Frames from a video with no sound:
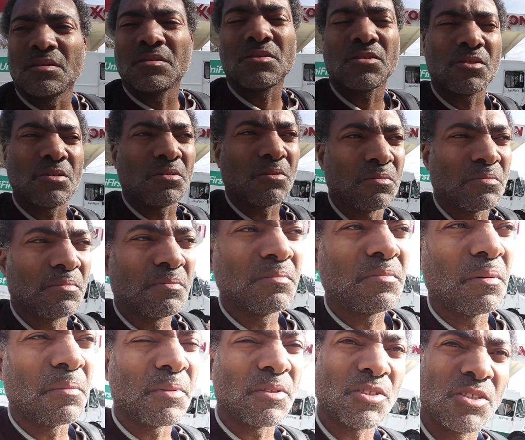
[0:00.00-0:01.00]
so
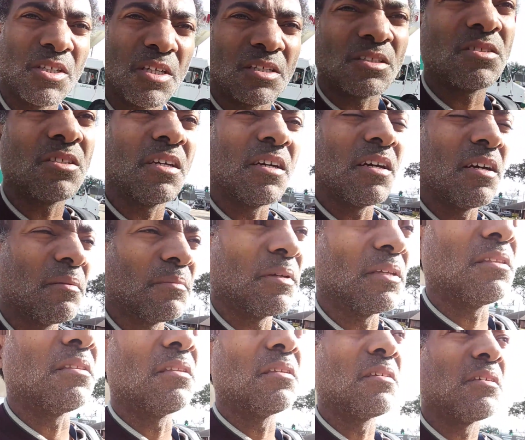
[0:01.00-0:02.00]
I'm gonna take time.
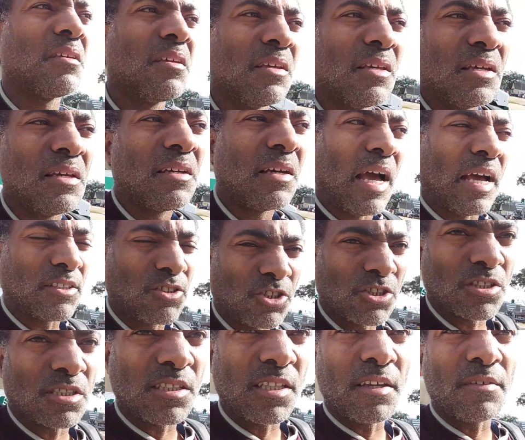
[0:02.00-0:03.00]
And I
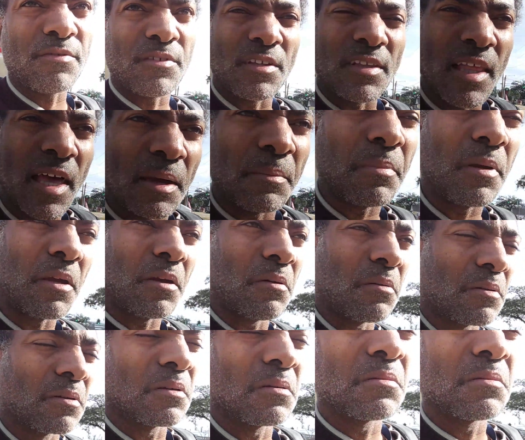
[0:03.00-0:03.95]
just left the library,